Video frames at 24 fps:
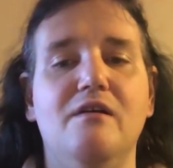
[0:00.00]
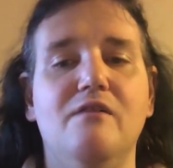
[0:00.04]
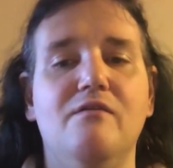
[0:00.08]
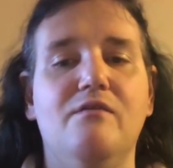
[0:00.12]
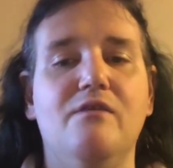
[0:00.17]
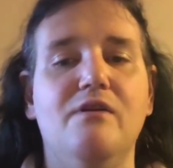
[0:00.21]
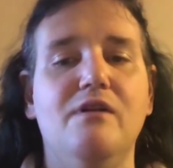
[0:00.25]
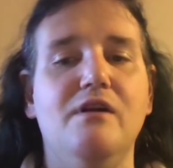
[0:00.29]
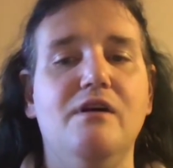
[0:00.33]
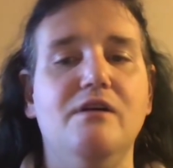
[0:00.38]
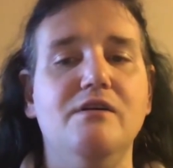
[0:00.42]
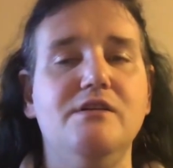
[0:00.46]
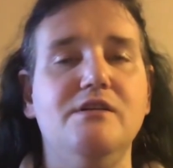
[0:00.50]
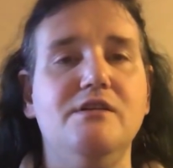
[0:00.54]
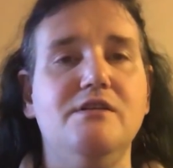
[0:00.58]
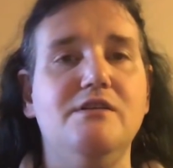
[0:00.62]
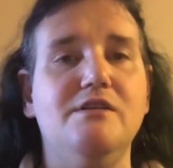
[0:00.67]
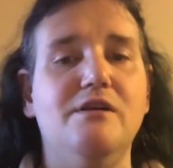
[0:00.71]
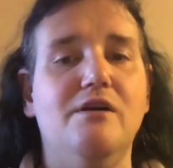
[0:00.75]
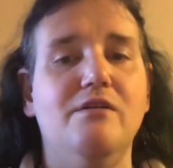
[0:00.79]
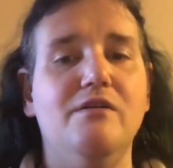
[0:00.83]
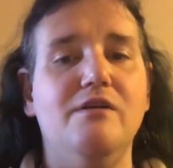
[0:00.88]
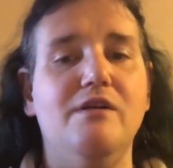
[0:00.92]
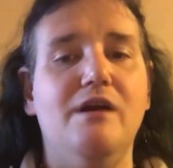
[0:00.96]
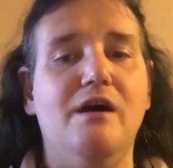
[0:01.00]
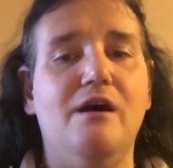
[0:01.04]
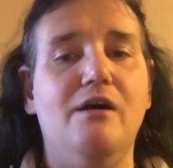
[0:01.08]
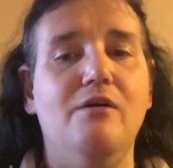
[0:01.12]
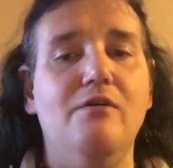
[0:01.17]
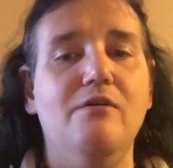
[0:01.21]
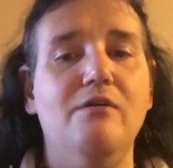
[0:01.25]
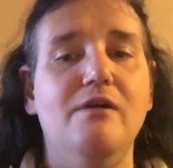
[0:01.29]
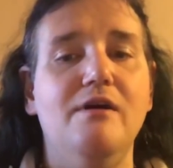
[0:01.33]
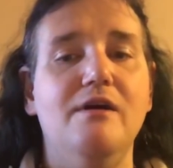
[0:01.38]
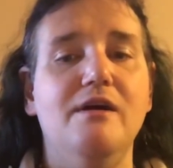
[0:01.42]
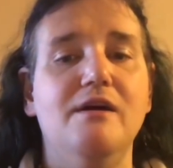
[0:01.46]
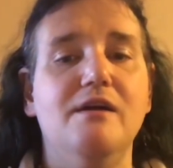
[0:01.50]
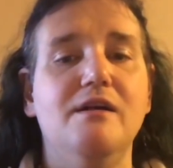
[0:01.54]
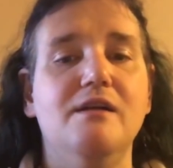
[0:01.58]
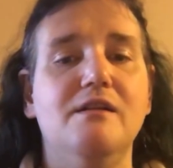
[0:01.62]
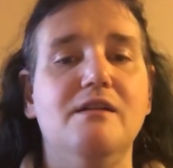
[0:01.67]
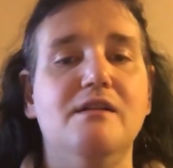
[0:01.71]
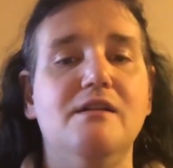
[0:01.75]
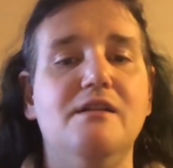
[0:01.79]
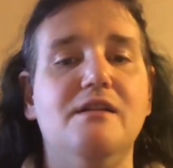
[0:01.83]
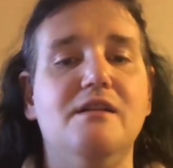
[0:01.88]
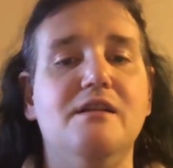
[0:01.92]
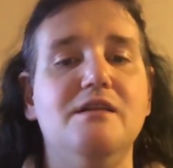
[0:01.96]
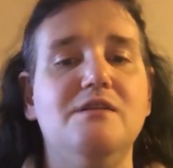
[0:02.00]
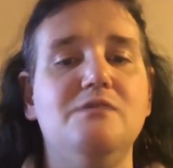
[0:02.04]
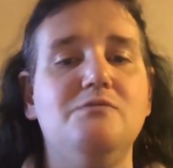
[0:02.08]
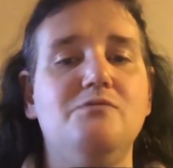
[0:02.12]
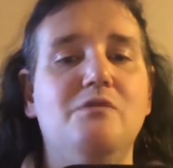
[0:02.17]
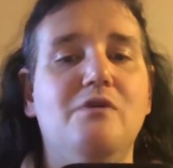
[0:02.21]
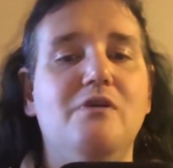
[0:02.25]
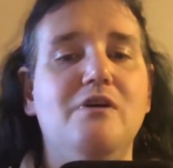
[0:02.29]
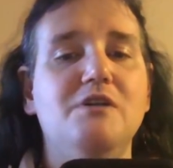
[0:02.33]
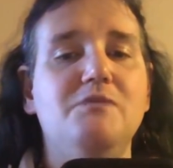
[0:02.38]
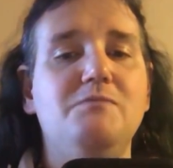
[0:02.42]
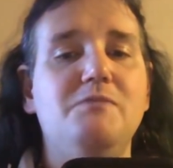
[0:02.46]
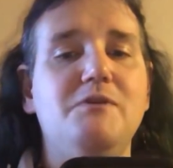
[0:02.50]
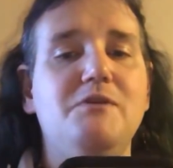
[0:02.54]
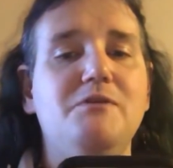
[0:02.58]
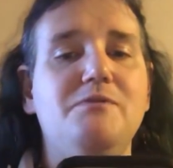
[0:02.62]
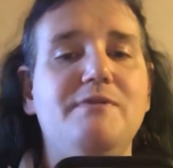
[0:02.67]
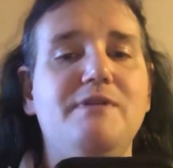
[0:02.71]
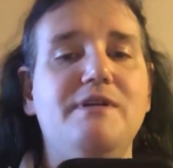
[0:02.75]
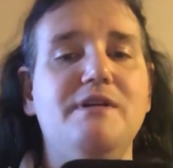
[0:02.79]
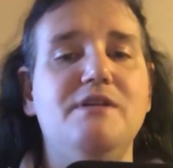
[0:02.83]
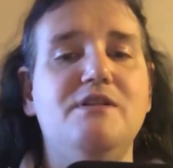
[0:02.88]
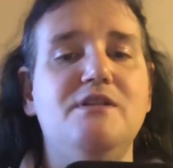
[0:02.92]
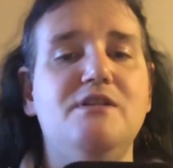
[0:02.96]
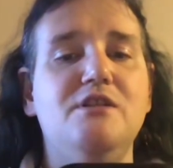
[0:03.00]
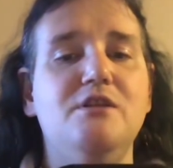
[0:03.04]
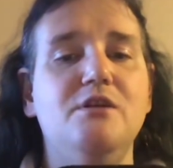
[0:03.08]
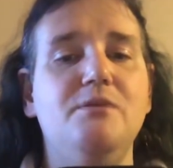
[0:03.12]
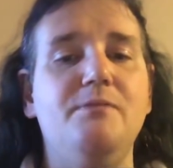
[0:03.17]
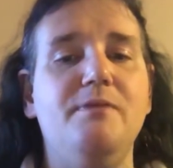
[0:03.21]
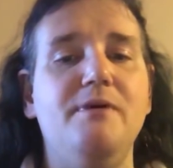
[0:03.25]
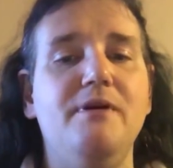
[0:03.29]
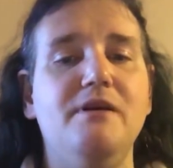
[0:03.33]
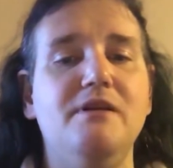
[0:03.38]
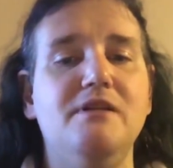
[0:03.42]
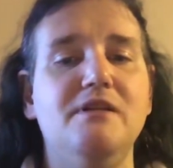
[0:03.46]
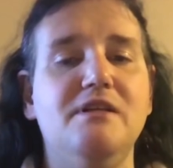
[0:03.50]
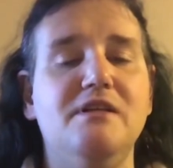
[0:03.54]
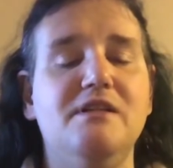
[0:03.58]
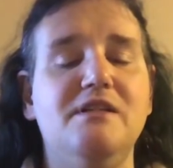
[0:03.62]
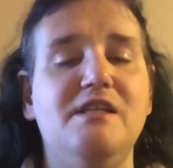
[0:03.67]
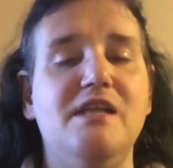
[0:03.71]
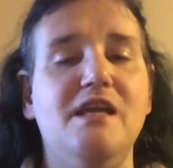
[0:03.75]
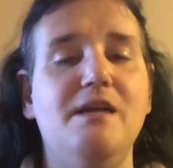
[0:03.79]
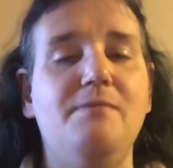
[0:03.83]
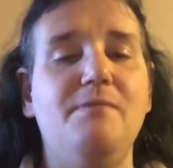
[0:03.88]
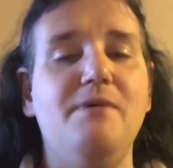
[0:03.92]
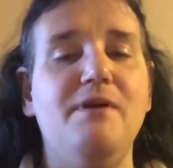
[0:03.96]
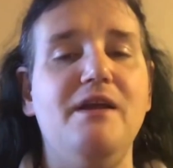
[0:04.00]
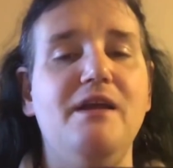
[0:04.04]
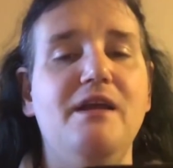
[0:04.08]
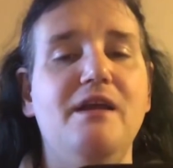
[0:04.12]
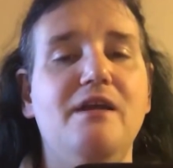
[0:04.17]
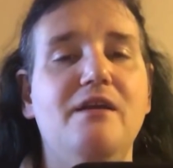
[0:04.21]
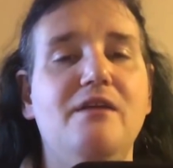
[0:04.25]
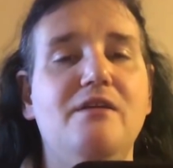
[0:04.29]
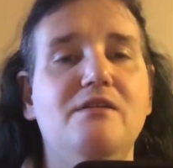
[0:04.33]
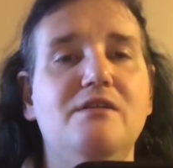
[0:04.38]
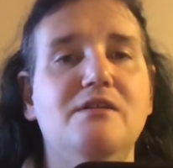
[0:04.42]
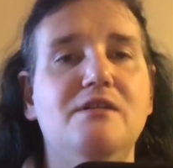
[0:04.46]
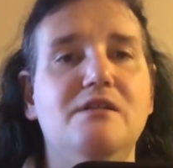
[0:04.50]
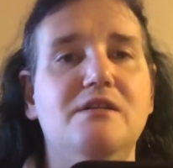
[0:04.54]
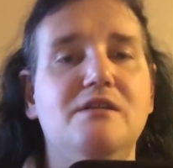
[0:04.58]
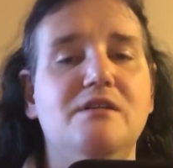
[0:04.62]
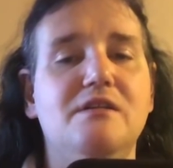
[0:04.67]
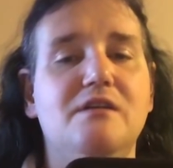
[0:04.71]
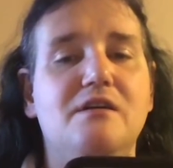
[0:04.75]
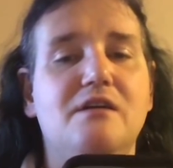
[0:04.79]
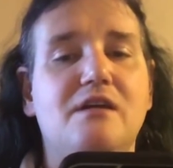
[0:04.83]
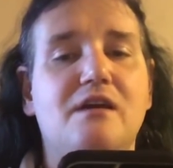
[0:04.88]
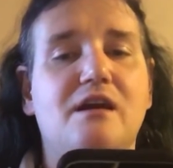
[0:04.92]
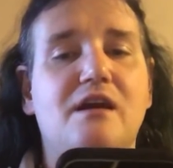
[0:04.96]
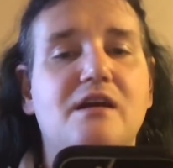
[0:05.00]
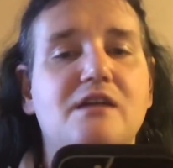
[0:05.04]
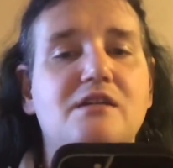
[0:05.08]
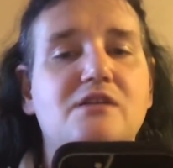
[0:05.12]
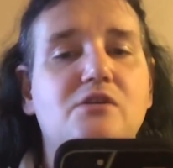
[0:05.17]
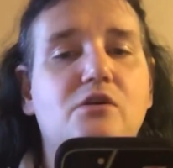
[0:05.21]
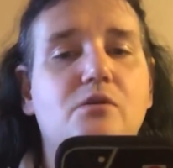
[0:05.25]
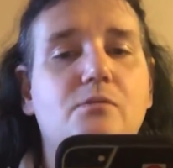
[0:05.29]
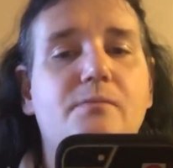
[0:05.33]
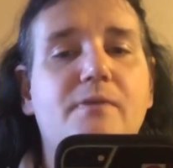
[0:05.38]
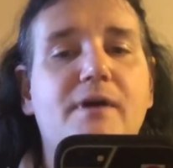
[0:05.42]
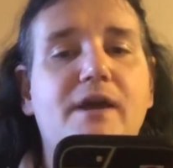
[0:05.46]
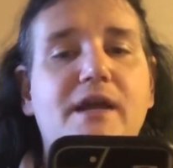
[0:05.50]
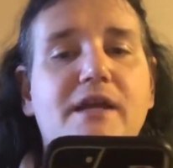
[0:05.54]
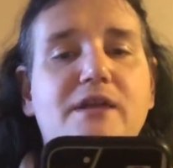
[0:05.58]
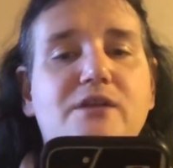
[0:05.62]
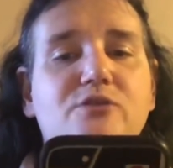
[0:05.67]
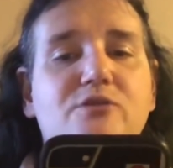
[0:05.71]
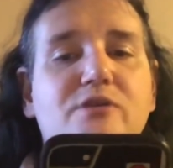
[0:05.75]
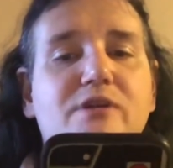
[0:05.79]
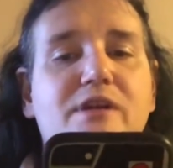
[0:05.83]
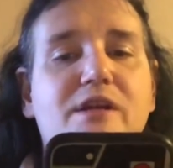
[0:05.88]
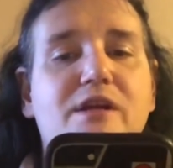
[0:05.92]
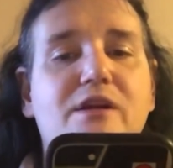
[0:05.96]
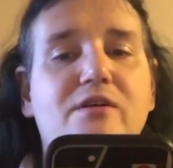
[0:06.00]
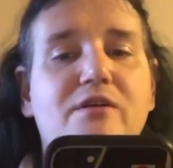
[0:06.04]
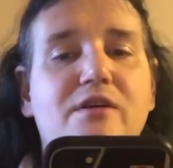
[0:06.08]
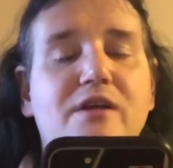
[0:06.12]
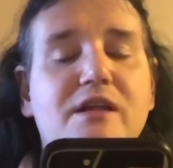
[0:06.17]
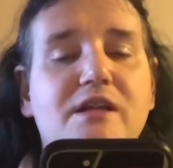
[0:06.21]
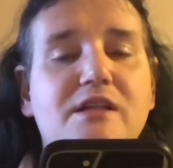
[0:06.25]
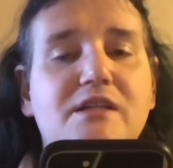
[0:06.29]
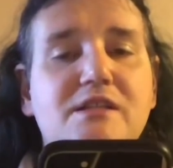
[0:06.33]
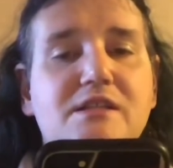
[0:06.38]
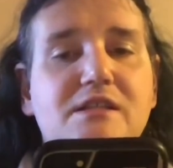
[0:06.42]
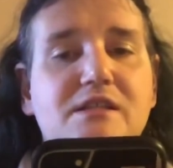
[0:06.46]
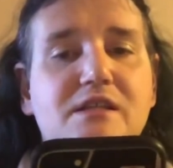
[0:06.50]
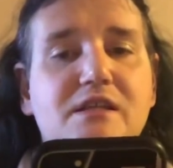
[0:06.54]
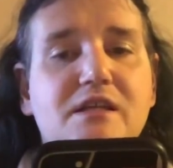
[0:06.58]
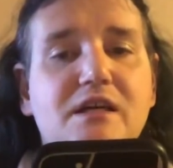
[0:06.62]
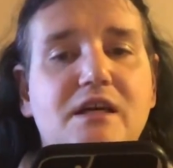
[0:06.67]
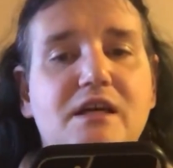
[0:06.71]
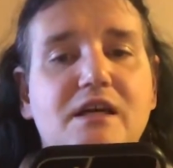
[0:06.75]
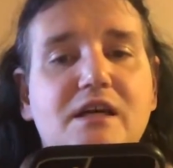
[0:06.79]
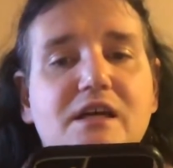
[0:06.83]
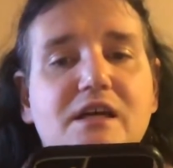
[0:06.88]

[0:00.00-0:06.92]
For those who don't know, this war is between the, super, the CPU's console patron units,